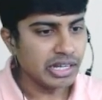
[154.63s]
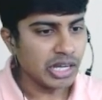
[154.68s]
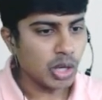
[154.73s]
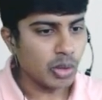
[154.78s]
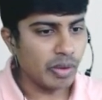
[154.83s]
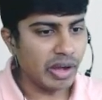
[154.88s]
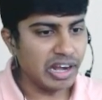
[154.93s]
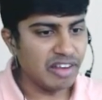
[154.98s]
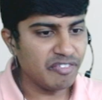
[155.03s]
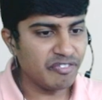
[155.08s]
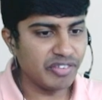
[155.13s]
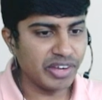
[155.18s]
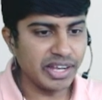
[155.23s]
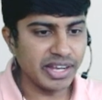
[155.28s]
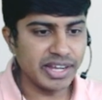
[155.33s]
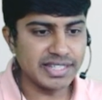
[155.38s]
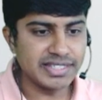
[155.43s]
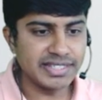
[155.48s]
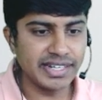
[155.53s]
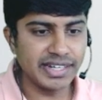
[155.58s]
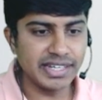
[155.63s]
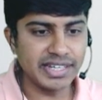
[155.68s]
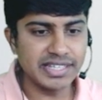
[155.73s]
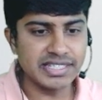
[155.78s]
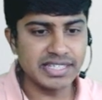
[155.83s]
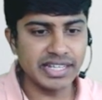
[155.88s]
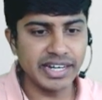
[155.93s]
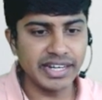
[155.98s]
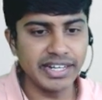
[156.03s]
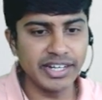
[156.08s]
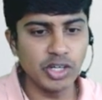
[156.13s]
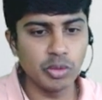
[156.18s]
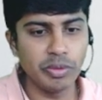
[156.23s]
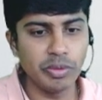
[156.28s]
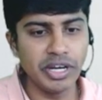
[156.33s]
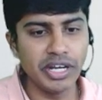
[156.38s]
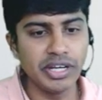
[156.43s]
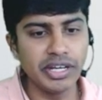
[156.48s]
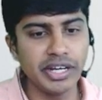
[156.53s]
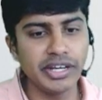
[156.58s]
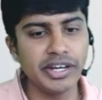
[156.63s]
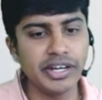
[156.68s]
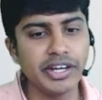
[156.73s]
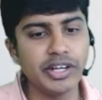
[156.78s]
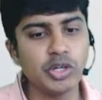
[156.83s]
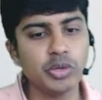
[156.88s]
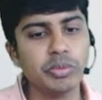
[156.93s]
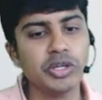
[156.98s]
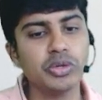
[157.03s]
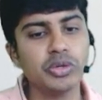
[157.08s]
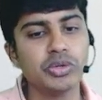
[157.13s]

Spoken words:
qualifying asset is ready to be intended to be